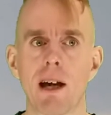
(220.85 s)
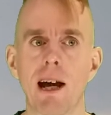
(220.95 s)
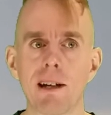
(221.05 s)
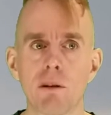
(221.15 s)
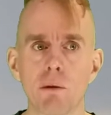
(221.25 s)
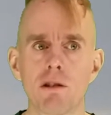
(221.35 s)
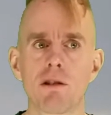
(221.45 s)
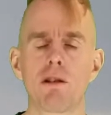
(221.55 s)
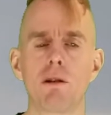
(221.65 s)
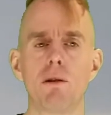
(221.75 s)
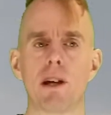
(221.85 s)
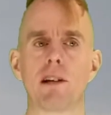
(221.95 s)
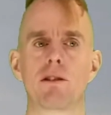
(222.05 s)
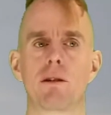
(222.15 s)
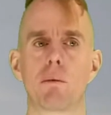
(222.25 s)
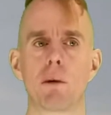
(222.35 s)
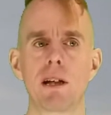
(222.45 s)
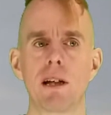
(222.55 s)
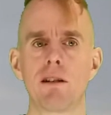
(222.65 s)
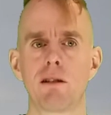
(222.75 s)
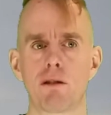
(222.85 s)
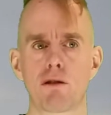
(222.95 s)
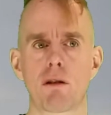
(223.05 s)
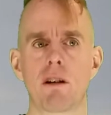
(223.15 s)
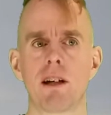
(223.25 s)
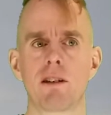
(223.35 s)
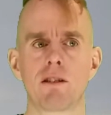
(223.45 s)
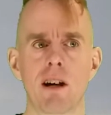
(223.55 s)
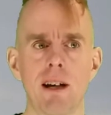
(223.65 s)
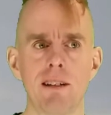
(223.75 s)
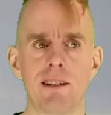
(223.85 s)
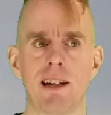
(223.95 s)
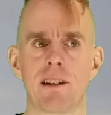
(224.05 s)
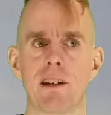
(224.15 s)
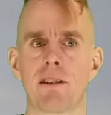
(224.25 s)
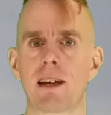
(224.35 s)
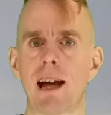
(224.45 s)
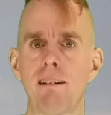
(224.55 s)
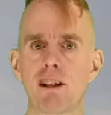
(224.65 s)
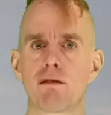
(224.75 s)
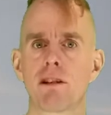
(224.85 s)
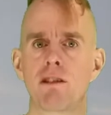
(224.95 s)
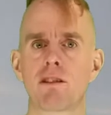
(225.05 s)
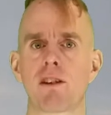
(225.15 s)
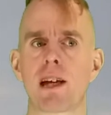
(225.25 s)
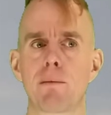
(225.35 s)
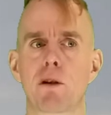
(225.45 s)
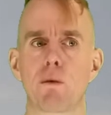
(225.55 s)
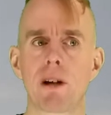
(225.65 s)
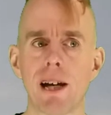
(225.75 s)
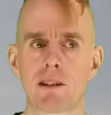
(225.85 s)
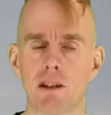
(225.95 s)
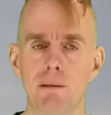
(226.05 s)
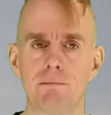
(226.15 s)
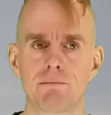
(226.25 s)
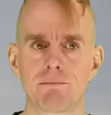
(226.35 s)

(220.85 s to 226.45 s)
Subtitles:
and in order to do that we need to try and tie together the characteristics of the chemical reactor,